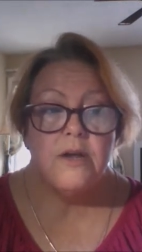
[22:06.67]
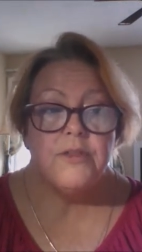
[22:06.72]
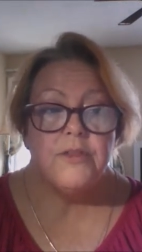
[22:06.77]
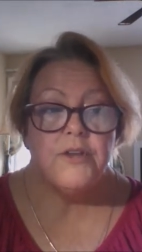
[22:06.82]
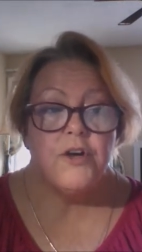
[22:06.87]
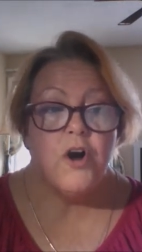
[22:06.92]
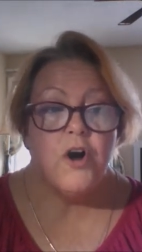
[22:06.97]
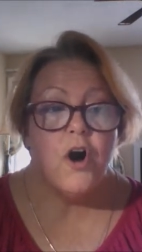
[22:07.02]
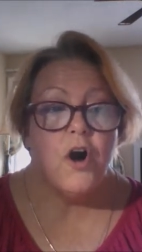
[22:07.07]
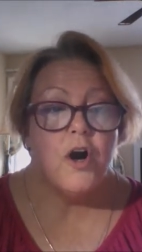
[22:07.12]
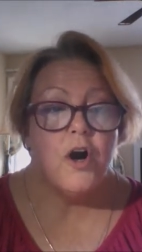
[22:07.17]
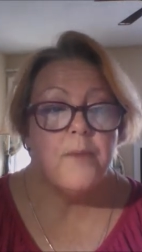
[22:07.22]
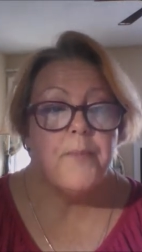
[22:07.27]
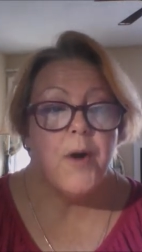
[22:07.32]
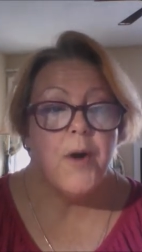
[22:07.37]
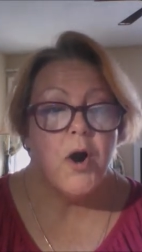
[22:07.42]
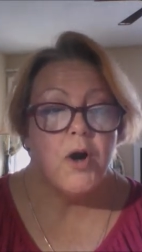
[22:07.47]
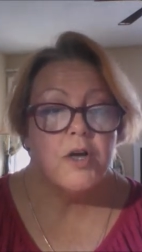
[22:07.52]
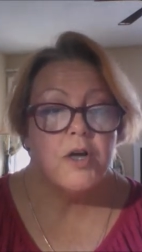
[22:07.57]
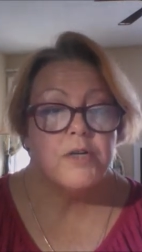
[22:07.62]
The car
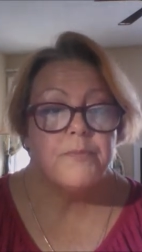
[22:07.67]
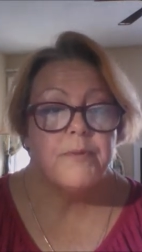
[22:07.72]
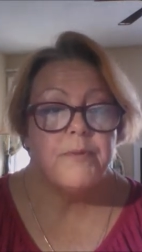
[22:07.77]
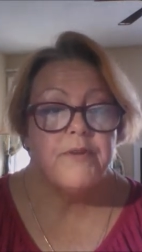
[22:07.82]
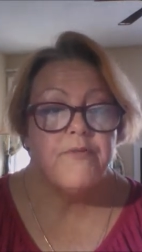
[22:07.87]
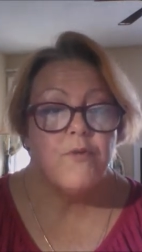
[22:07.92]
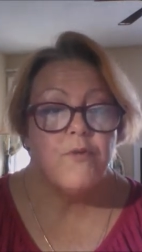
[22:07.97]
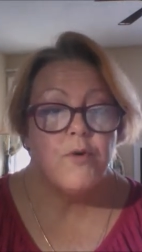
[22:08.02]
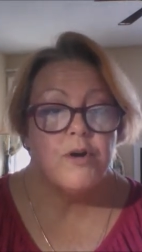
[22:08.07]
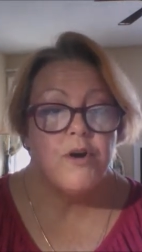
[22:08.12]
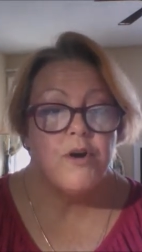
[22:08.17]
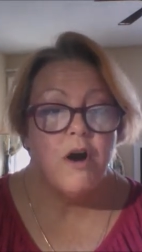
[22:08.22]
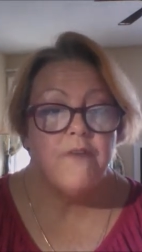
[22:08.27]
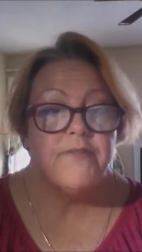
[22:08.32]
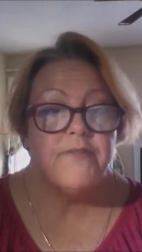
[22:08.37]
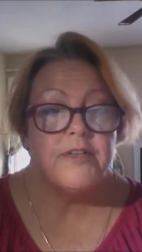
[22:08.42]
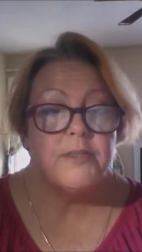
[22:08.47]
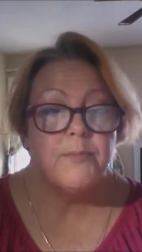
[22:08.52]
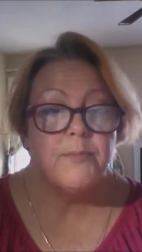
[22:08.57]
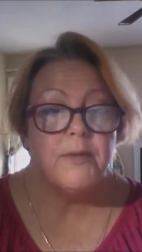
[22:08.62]
parked before an
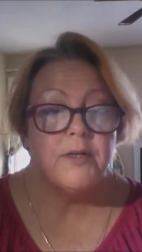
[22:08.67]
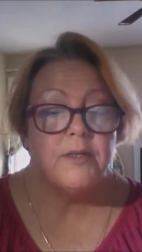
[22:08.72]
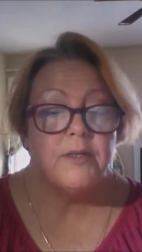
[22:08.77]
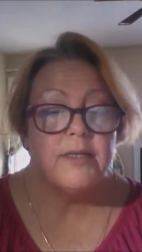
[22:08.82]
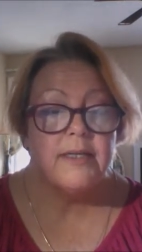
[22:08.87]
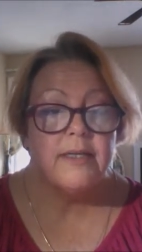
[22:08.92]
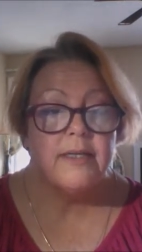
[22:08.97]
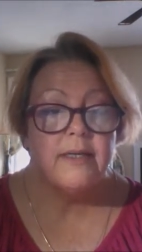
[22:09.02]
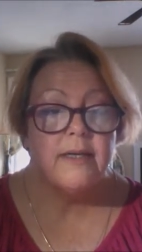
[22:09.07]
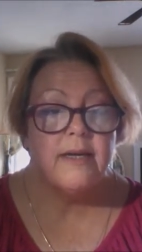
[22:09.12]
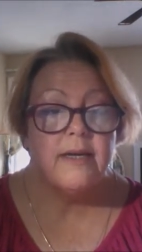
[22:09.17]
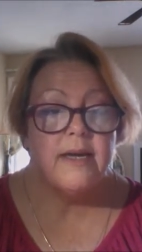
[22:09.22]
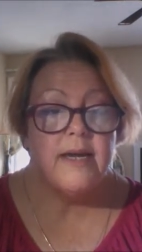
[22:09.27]
office building.